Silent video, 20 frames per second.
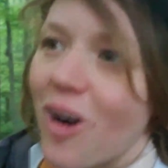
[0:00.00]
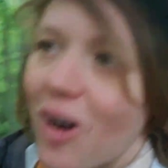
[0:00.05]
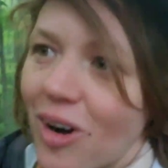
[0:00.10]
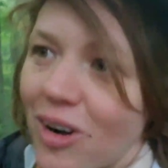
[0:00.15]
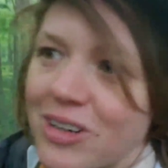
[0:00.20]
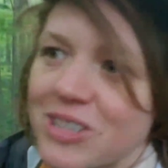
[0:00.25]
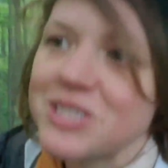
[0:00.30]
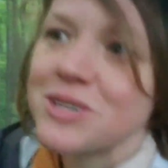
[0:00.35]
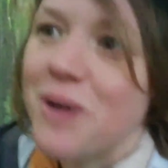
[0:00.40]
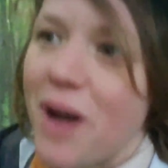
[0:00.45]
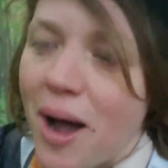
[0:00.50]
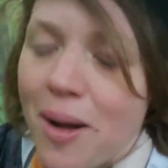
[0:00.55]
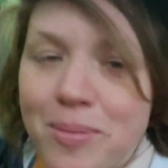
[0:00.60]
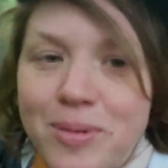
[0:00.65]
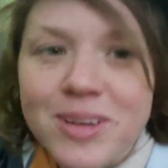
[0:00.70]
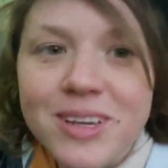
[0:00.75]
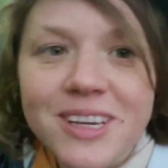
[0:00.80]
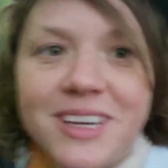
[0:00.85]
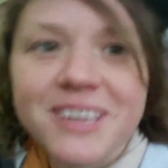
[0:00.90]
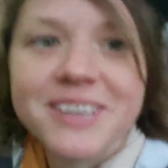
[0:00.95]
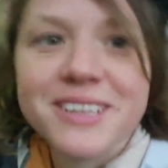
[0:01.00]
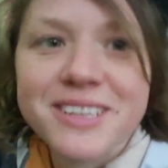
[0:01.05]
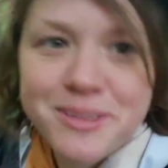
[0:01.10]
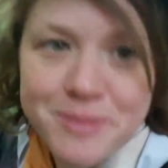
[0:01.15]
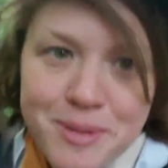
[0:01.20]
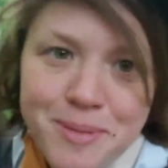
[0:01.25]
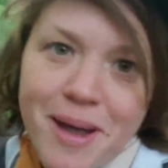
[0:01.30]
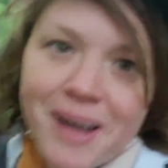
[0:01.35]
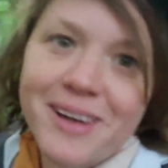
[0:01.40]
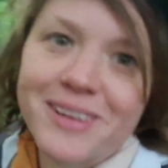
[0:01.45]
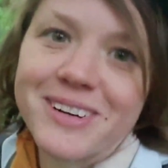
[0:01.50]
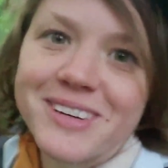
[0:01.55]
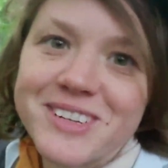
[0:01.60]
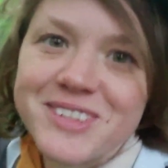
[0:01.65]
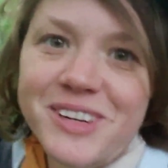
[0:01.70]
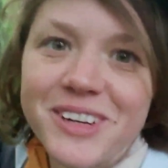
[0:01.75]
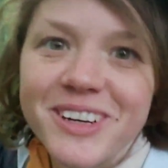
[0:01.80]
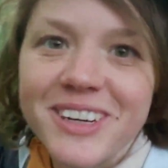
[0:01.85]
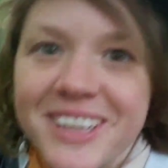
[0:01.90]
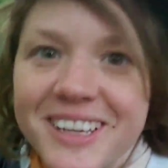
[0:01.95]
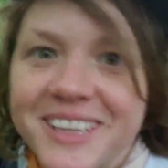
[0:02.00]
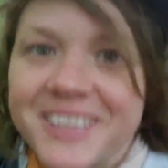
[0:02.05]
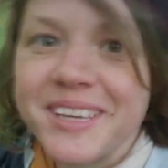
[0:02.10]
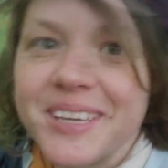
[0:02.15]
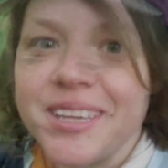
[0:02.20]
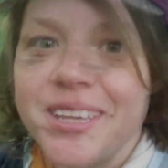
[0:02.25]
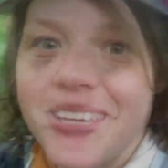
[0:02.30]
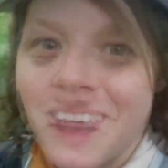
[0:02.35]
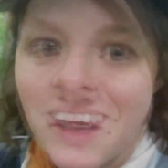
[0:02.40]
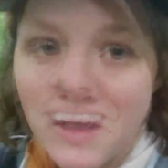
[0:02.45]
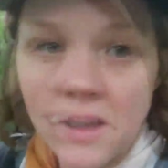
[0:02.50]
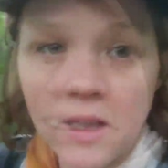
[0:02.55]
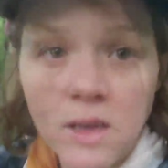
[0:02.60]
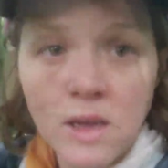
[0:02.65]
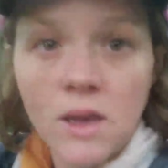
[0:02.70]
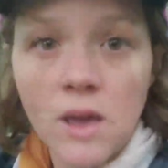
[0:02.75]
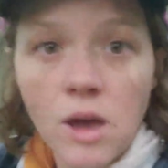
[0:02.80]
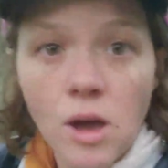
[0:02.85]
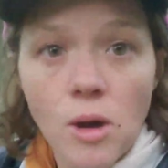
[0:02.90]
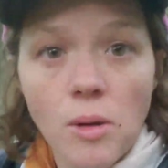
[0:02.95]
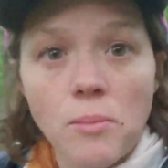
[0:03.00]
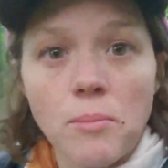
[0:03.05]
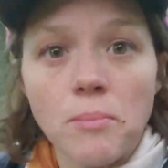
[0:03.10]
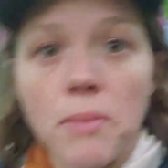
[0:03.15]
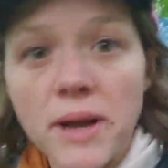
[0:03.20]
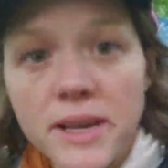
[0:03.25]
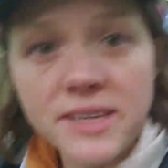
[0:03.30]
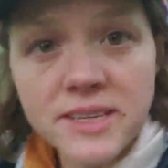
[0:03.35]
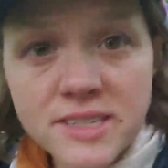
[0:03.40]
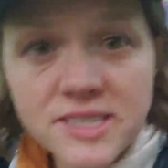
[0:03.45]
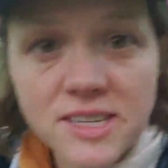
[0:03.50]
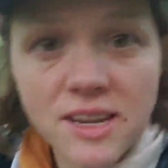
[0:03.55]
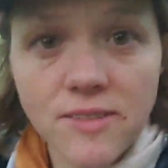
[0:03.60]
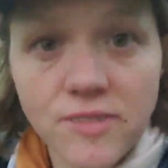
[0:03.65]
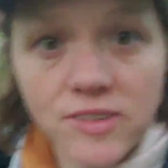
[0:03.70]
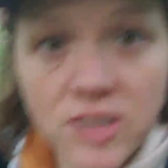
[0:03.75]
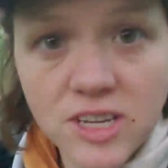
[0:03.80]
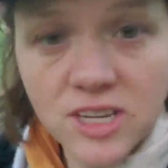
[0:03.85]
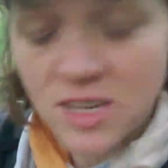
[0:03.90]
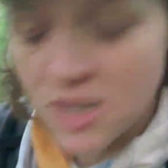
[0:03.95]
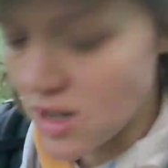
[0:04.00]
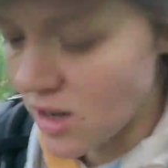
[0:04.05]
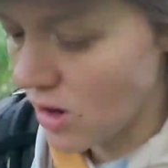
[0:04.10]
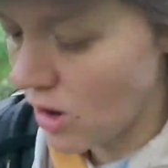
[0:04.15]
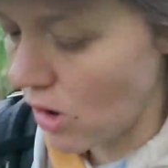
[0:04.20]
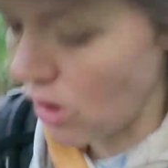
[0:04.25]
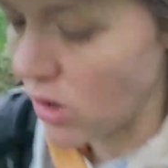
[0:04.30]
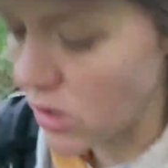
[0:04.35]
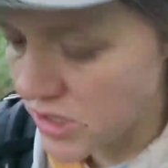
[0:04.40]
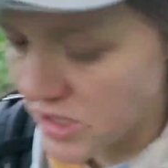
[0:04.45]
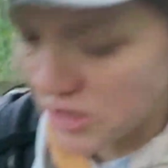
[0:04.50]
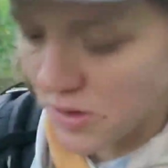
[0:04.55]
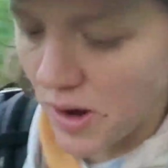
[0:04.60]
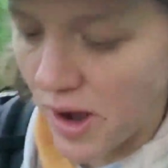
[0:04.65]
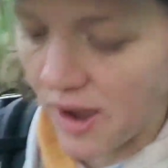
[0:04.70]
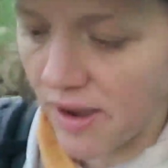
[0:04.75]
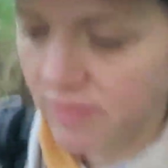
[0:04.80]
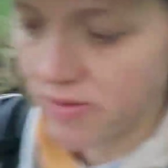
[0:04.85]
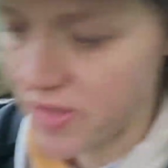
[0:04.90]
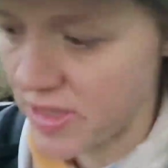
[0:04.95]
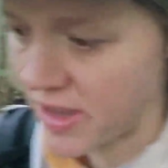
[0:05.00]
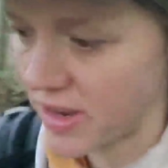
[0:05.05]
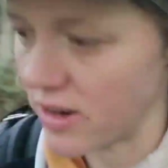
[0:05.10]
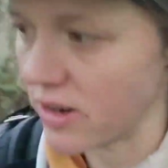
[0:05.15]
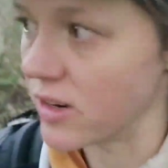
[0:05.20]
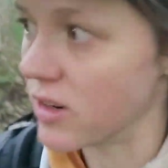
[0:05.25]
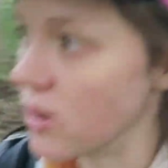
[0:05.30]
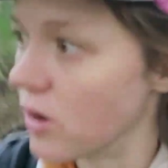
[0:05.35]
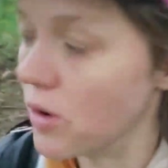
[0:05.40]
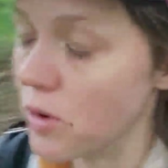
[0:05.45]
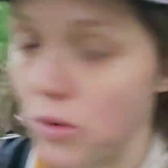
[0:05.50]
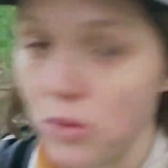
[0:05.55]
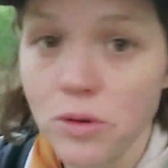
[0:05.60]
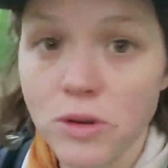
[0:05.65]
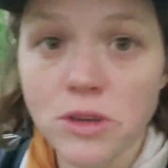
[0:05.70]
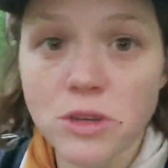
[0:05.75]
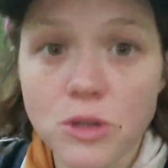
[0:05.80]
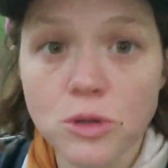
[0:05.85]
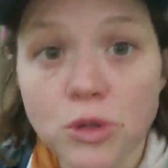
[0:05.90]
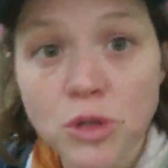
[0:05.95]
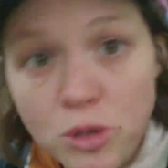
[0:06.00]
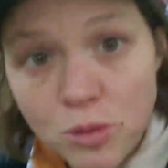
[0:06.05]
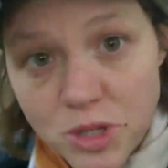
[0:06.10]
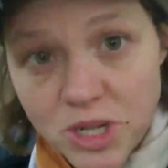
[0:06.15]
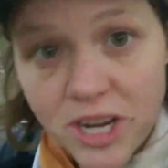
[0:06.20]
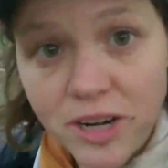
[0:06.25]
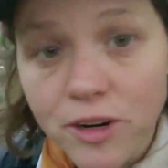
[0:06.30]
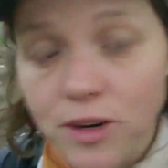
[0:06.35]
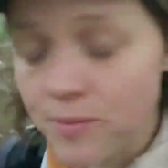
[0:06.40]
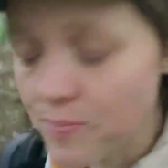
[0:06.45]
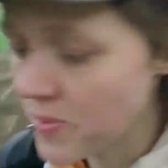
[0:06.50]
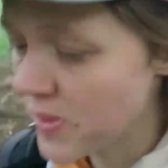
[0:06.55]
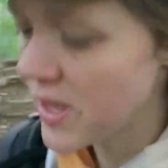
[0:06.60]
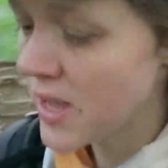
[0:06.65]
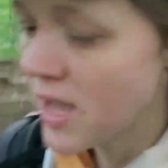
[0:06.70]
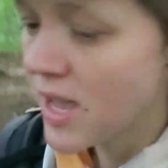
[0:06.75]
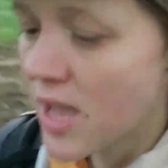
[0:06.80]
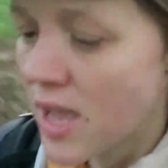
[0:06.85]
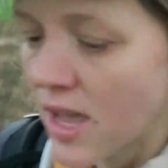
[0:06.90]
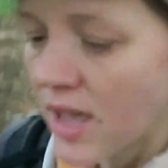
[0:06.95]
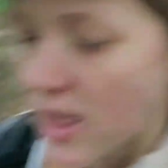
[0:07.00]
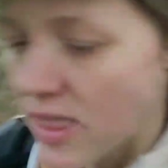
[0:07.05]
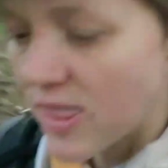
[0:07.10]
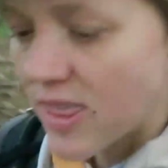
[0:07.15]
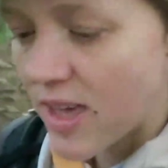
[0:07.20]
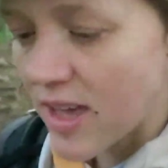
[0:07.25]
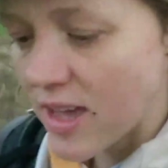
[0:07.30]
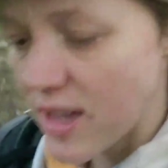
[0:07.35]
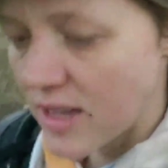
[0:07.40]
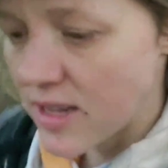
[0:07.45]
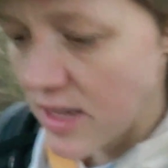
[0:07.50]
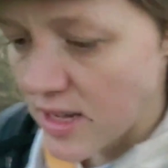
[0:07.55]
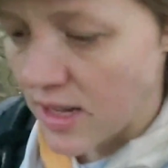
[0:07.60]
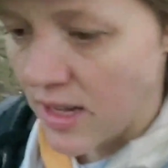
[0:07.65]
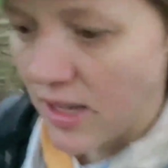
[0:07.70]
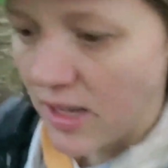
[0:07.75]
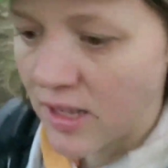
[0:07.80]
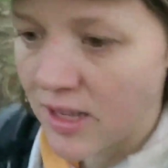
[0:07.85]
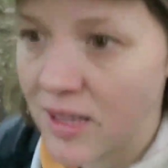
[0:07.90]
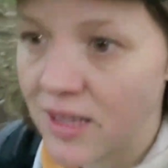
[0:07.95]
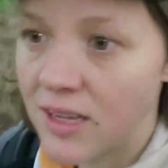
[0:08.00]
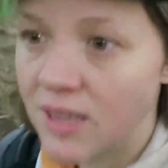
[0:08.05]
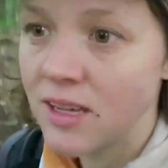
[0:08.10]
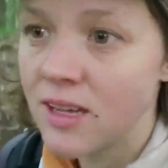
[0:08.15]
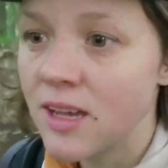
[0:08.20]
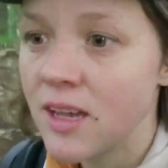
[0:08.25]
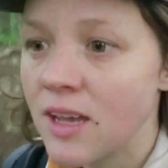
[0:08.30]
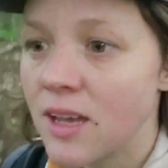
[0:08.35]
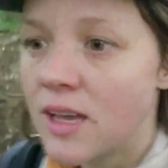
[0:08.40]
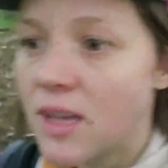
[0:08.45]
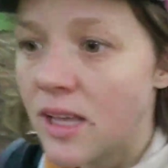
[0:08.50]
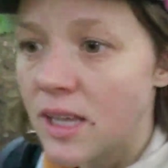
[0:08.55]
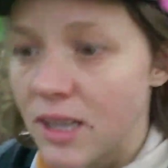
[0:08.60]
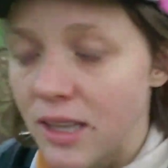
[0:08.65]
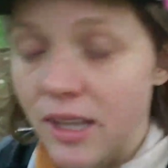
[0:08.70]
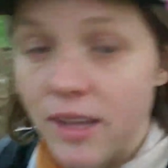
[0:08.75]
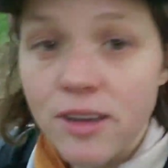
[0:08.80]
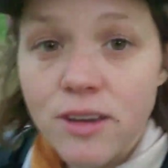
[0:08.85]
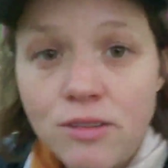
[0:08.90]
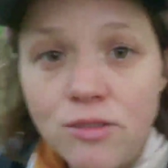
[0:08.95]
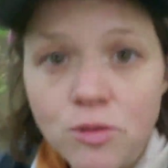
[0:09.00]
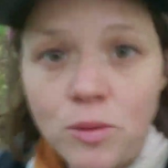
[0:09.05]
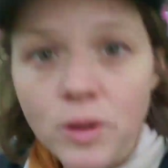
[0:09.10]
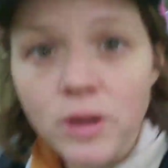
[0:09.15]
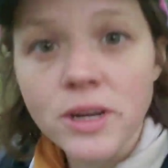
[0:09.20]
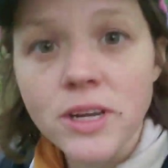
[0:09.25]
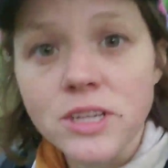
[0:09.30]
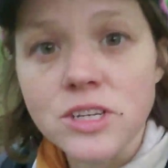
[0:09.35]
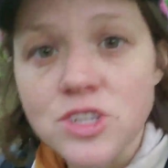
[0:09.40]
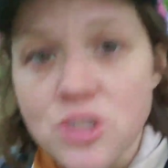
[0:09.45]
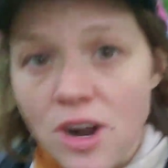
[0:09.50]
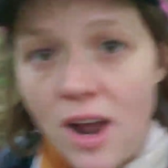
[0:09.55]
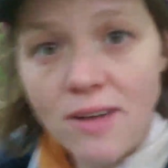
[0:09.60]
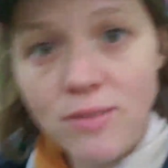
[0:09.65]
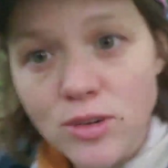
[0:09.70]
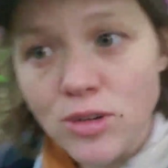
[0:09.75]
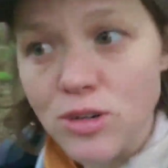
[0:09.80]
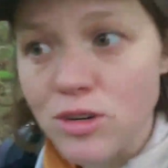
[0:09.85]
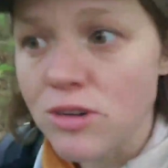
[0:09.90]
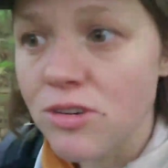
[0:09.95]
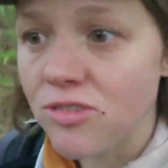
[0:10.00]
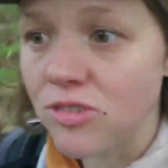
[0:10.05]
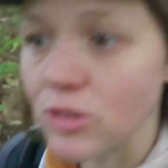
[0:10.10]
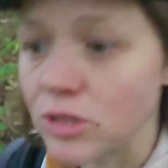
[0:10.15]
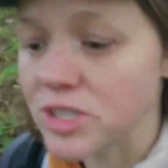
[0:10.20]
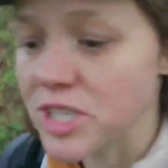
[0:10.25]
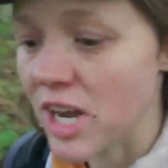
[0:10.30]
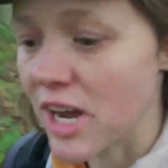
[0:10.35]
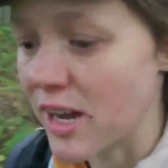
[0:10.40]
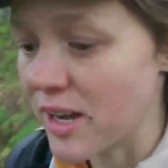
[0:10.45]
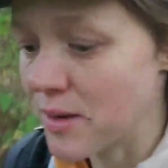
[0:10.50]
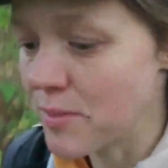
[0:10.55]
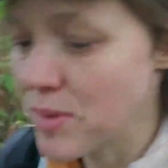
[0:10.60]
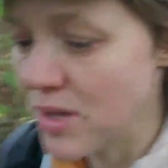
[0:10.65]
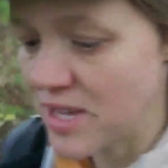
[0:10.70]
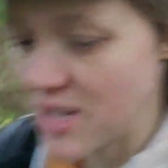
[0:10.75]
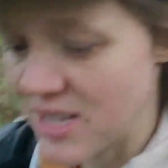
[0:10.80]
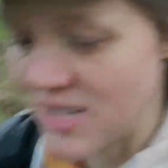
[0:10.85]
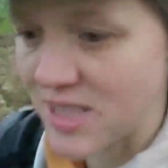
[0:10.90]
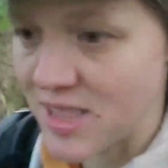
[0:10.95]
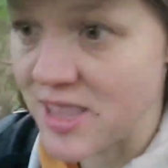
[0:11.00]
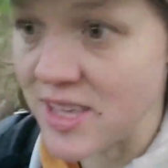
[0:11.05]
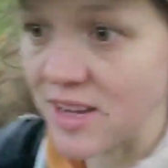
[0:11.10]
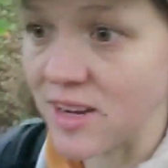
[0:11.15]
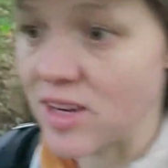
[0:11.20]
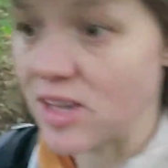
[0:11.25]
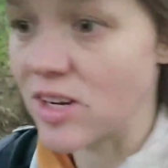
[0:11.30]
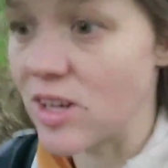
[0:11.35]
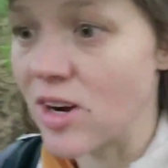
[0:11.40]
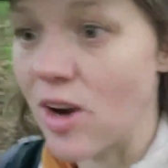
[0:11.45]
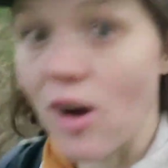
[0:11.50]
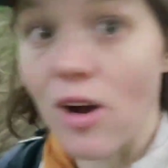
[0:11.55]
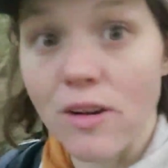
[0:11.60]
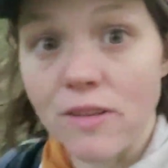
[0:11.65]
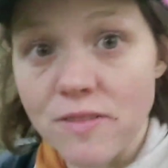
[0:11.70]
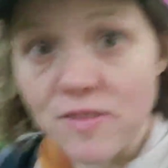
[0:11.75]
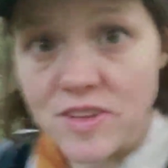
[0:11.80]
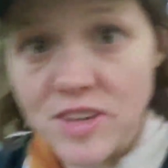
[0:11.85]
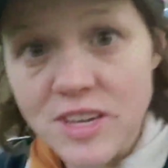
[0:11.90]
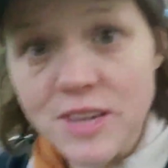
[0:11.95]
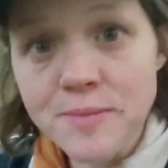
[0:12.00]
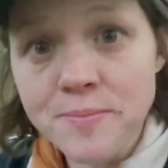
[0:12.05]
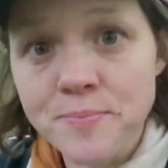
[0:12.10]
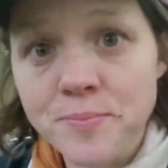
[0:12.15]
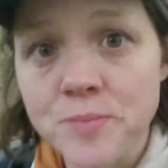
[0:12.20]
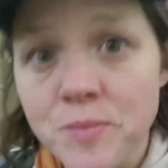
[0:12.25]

Also happy to be back out on trail. Mike and Stephanie also have their own YouTube channel. They live, work, and travel full-time in their RV.